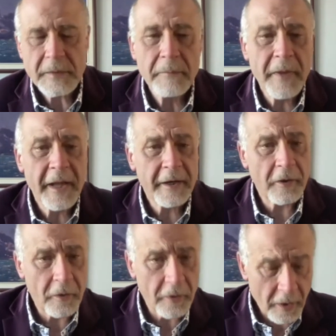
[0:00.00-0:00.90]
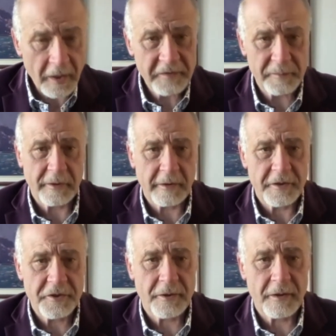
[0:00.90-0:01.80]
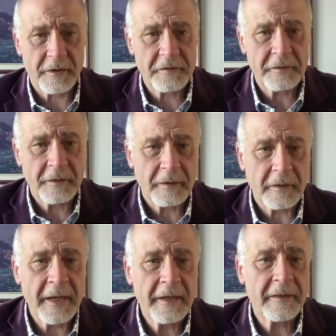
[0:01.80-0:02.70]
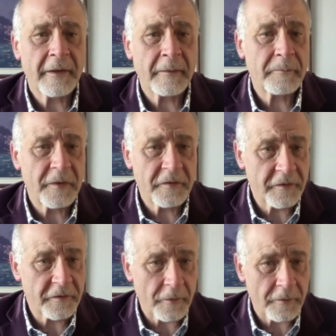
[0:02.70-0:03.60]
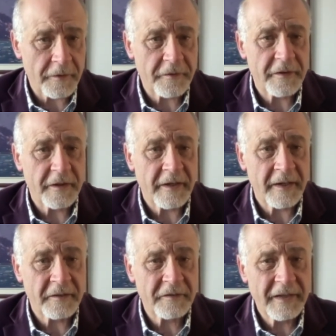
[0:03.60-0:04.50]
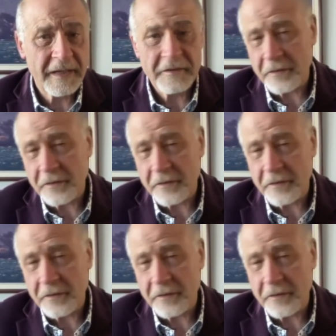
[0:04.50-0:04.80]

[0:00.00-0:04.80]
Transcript: medical and hospital insurance, like the business owners in the United States.